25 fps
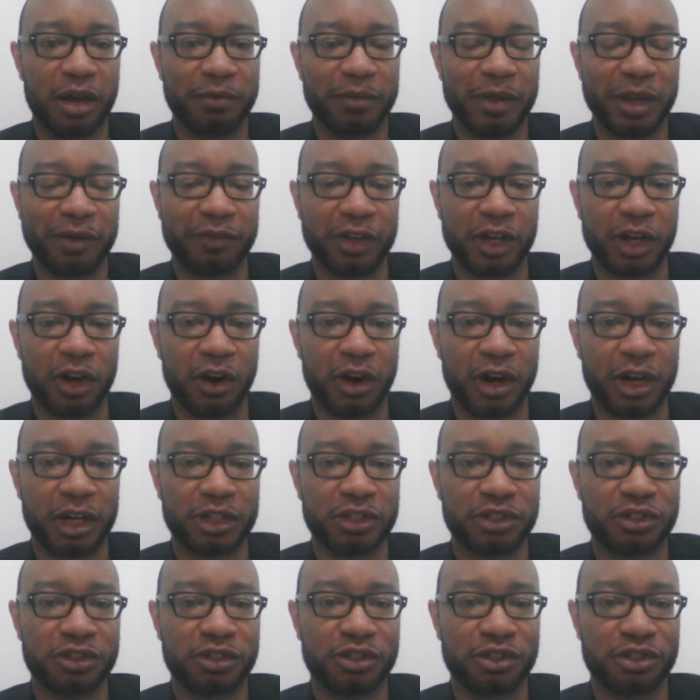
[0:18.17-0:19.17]
in
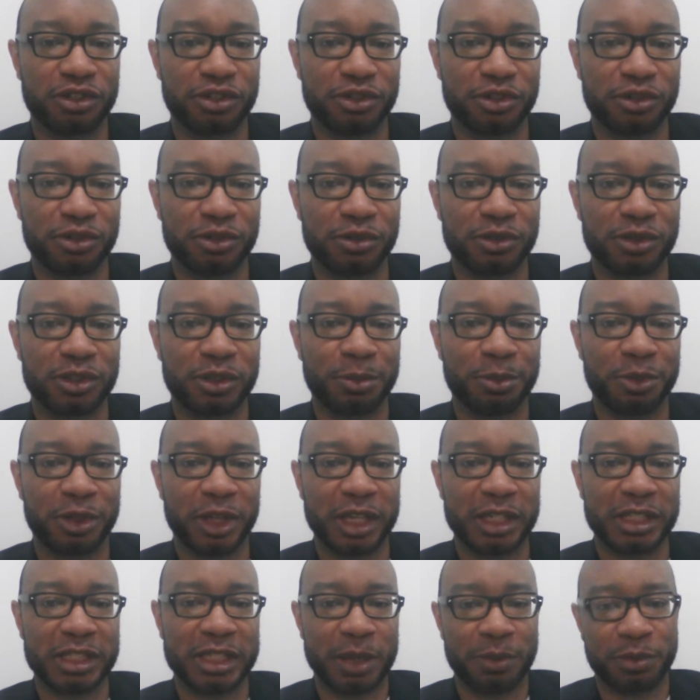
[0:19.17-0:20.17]
regards to some
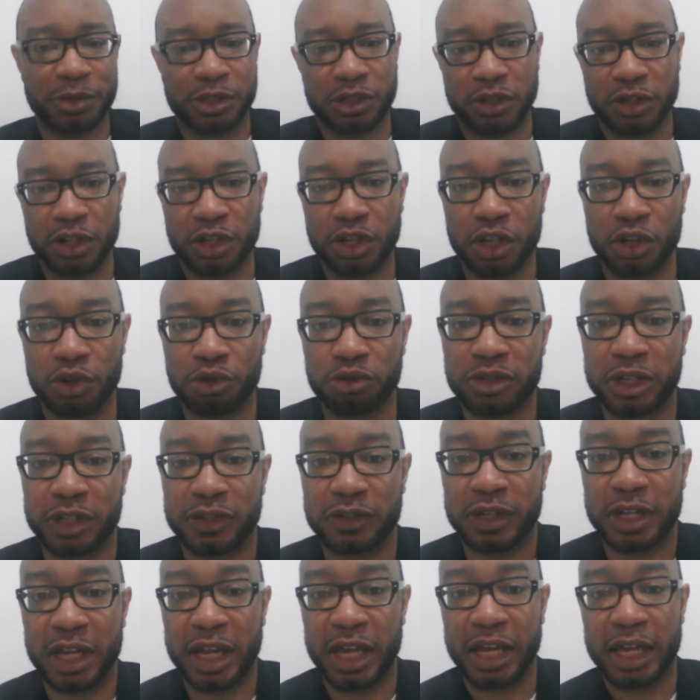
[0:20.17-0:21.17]
things that was on the news
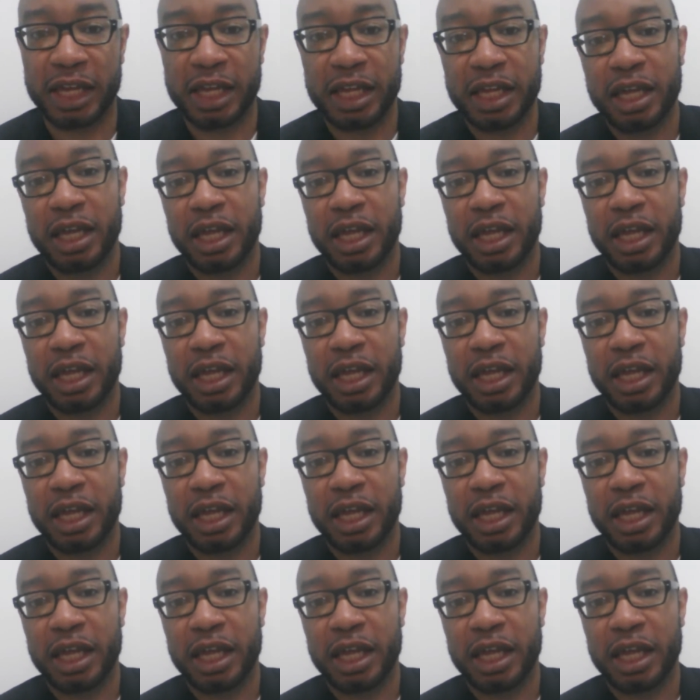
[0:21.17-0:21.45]
yesterday,